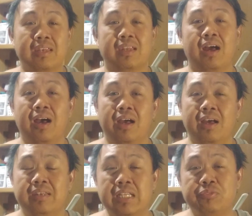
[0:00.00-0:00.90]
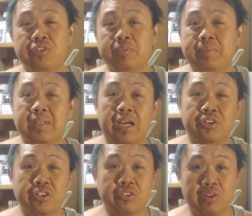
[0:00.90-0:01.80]
Need for Speed
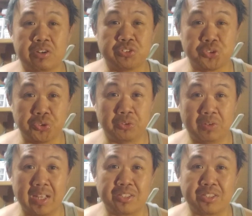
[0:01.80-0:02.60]
Underground too, right?